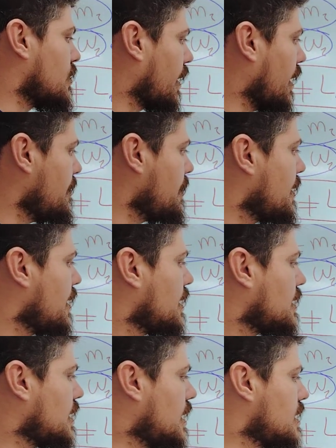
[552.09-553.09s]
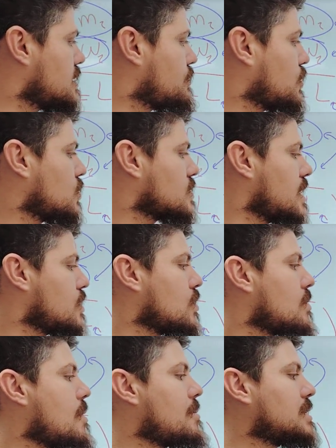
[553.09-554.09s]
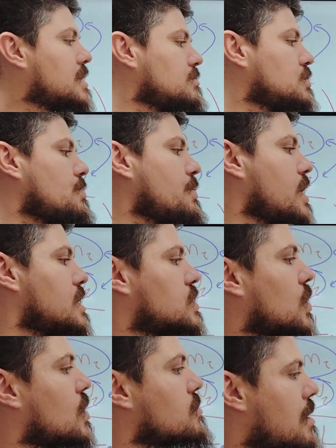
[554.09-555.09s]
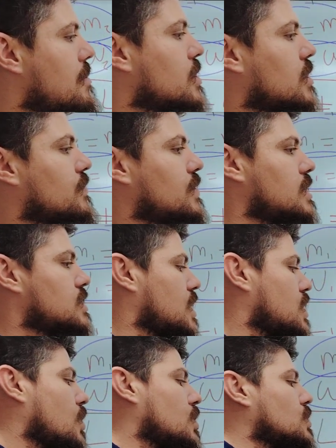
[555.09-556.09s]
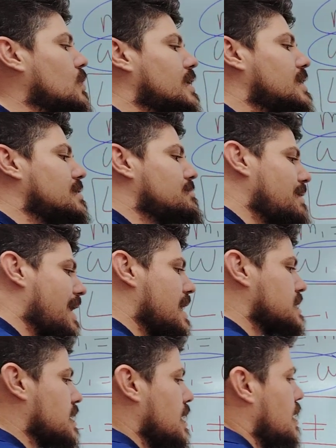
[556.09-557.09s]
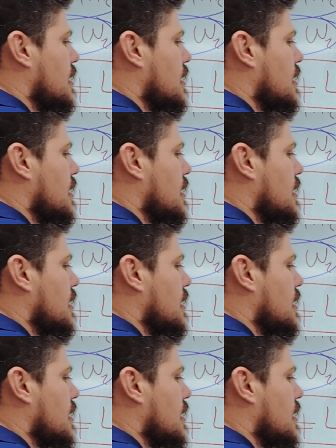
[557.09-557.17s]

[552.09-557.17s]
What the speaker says: Okay, yes, because angular momentum depends on moment of inertia, not only the mass,